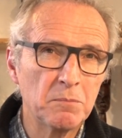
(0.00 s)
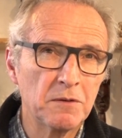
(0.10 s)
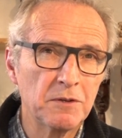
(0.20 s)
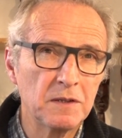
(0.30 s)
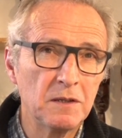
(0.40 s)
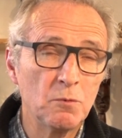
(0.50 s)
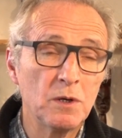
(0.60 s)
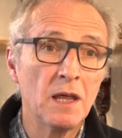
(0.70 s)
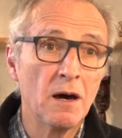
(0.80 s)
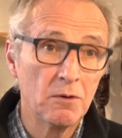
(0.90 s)
poverty
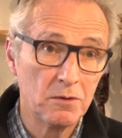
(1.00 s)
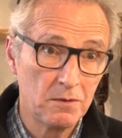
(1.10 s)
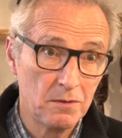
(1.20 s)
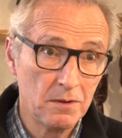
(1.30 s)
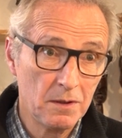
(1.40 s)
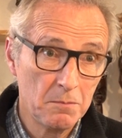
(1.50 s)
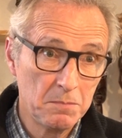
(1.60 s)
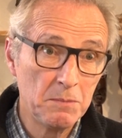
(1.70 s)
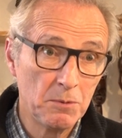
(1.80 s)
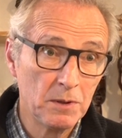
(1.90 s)
without
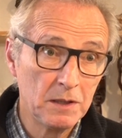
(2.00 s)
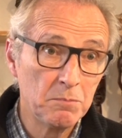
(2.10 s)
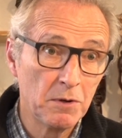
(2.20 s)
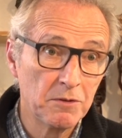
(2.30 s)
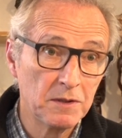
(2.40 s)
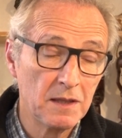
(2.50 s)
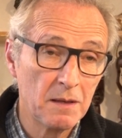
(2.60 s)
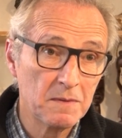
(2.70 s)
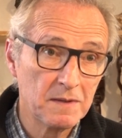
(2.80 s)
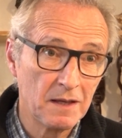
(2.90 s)
people in poverty
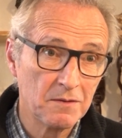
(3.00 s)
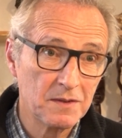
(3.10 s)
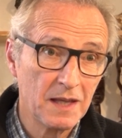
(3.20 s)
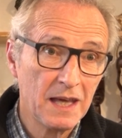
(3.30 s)
themselves,